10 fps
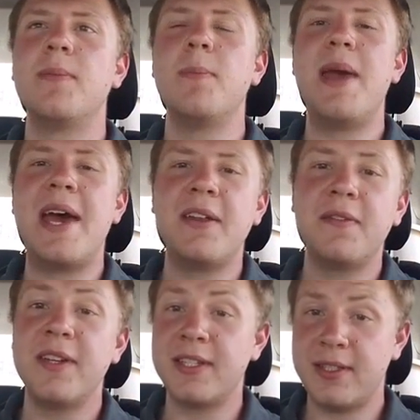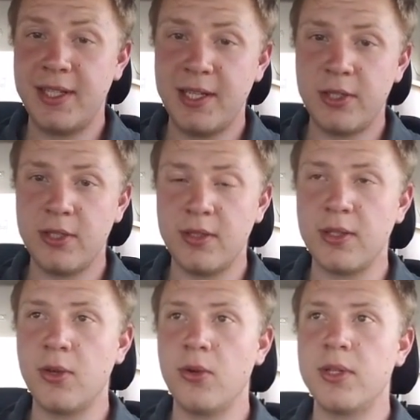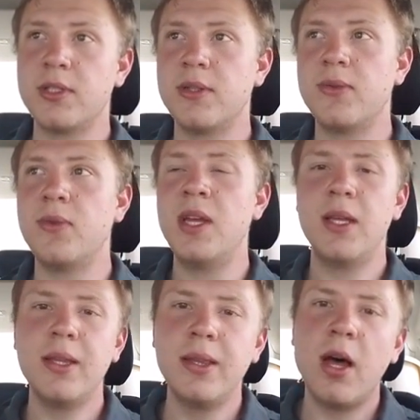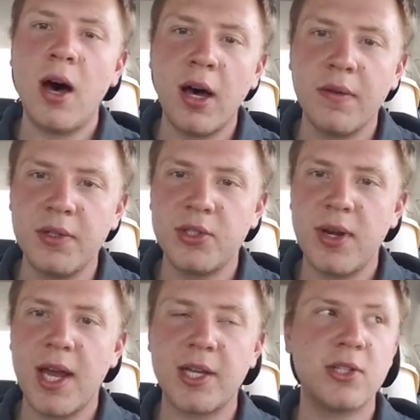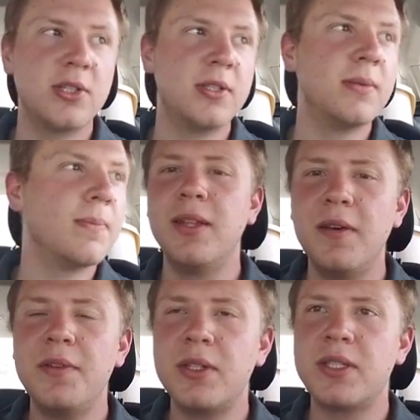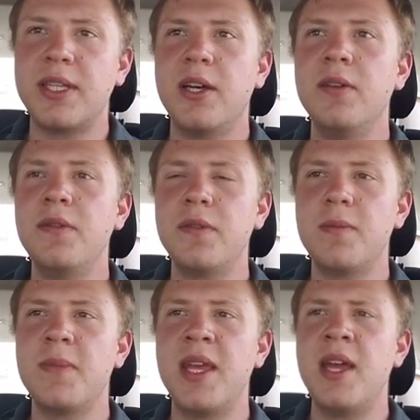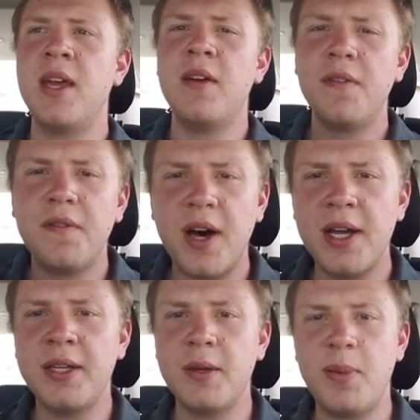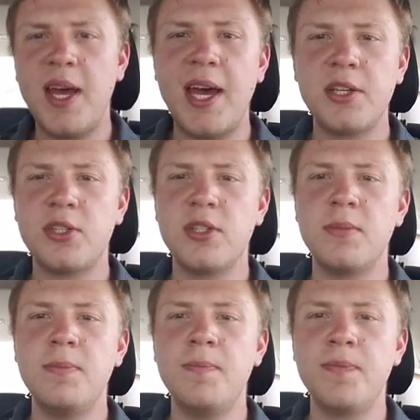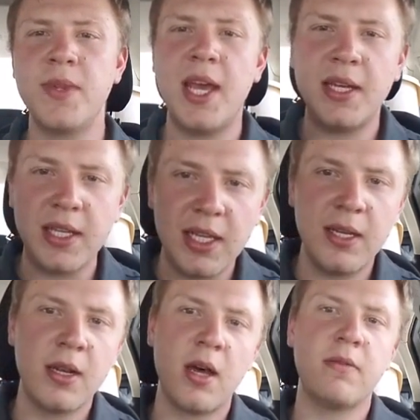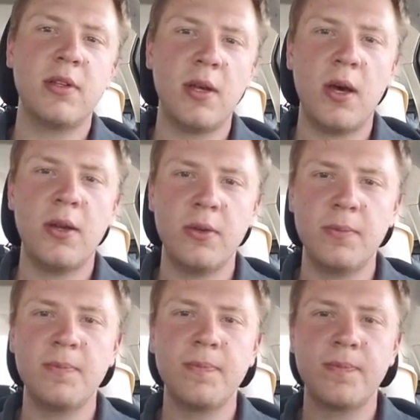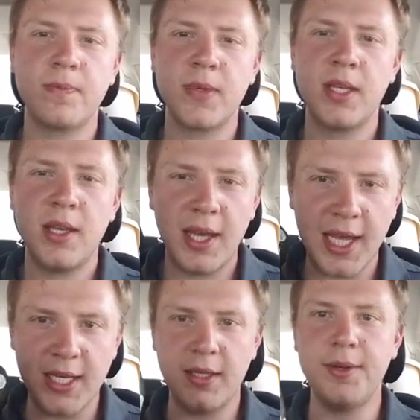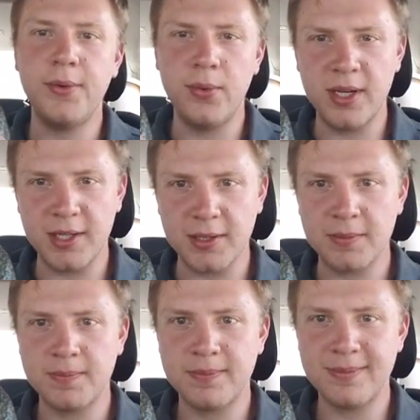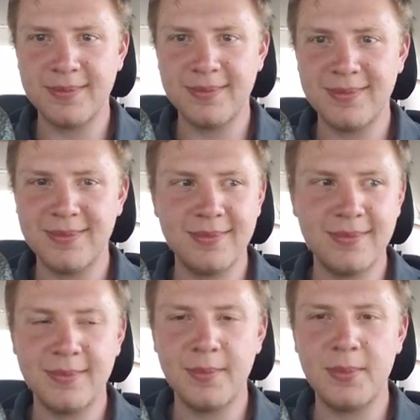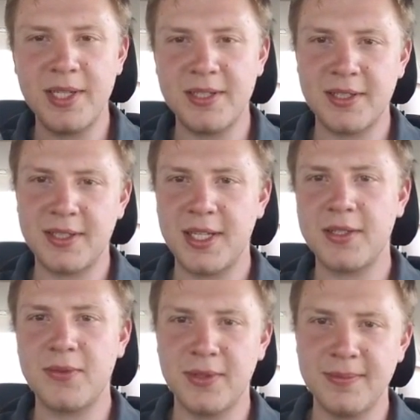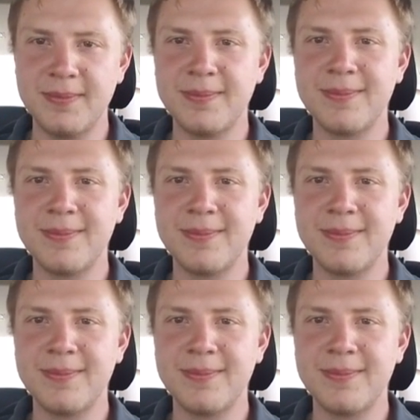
manifestation, the course of law of attraction. Love yourself, find a passion, and eat an avocado, and you will be successful,